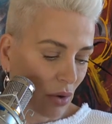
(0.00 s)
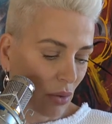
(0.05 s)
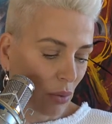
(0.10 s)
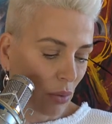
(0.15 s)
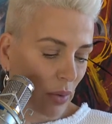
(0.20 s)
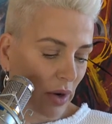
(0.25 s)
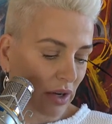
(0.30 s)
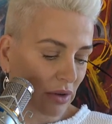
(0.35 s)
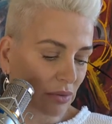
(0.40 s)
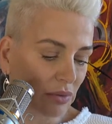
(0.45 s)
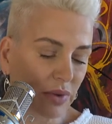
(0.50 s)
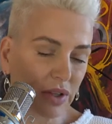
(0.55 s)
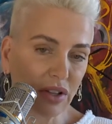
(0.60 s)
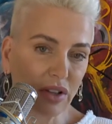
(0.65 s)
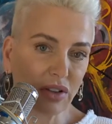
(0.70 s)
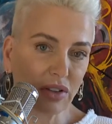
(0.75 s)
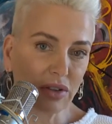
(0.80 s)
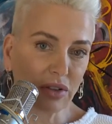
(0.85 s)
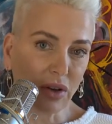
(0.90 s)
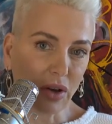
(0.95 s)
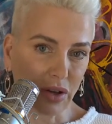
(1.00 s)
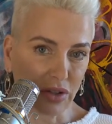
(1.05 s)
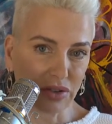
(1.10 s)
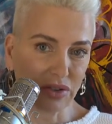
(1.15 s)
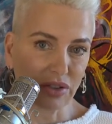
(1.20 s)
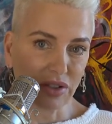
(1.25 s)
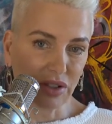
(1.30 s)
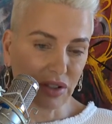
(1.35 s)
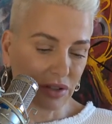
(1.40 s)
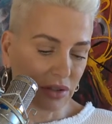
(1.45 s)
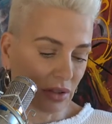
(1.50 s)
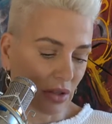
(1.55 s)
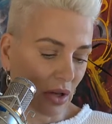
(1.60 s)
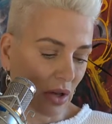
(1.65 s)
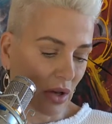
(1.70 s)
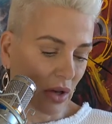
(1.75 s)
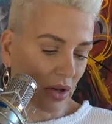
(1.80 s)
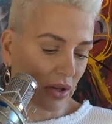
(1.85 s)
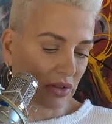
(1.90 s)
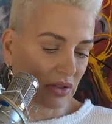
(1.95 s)
one with alternate
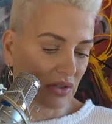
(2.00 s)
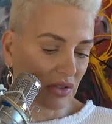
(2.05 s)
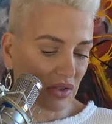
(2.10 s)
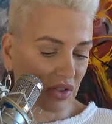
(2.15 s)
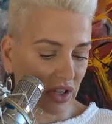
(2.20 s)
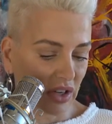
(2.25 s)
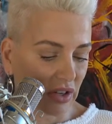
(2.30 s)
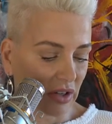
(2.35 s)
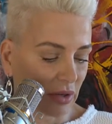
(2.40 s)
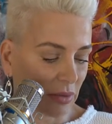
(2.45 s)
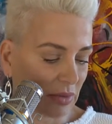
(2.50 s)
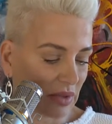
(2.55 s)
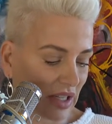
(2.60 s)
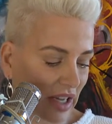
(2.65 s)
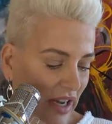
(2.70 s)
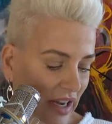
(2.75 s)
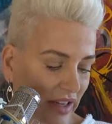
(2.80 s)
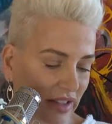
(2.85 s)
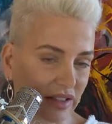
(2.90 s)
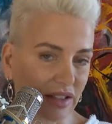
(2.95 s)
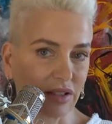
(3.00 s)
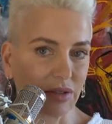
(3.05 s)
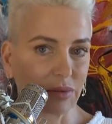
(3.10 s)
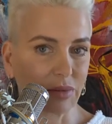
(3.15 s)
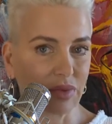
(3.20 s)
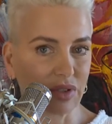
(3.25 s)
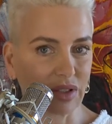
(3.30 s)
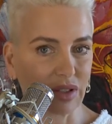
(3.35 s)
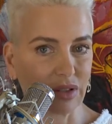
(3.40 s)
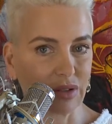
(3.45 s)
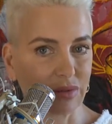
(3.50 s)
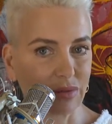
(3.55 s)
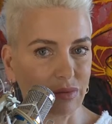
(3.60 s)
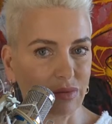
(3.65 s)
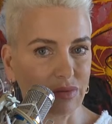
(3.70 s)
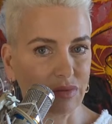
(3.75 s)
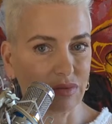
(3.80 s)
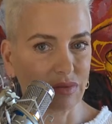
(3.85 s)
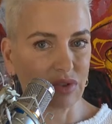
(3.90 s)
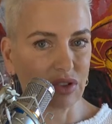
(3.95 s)
laws, theorems, axioms,
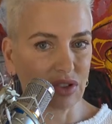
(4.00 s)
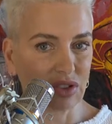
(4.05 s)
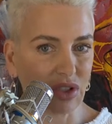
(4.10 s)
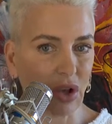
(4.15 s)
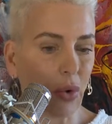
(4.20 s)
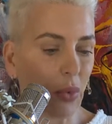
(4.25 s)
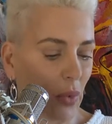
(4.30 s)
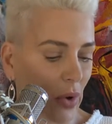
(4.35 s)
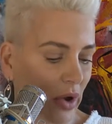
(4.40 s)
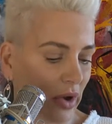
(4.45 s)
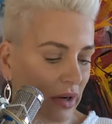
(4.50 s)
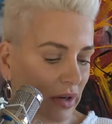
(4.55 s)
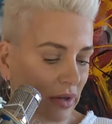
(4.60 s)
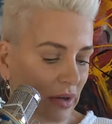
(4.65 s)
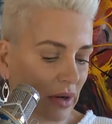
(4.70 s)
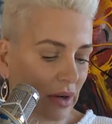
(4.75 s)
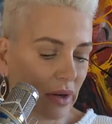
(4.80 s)
and so on.